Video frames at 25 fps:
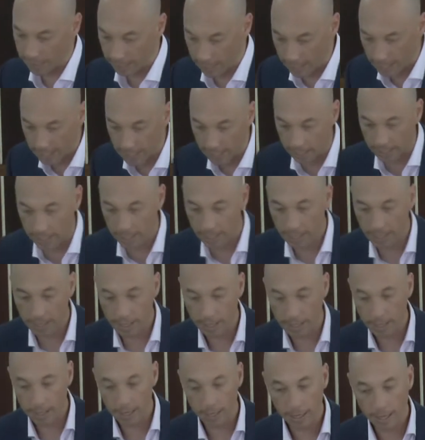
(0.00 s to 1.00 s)
king
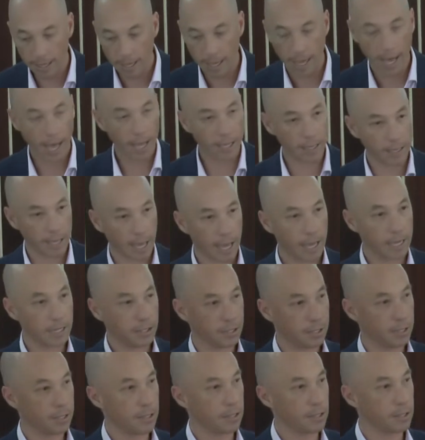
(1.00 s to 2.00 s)
at
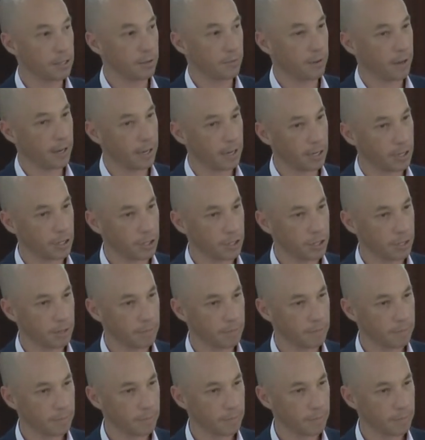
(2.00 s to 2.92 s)
eight years of age.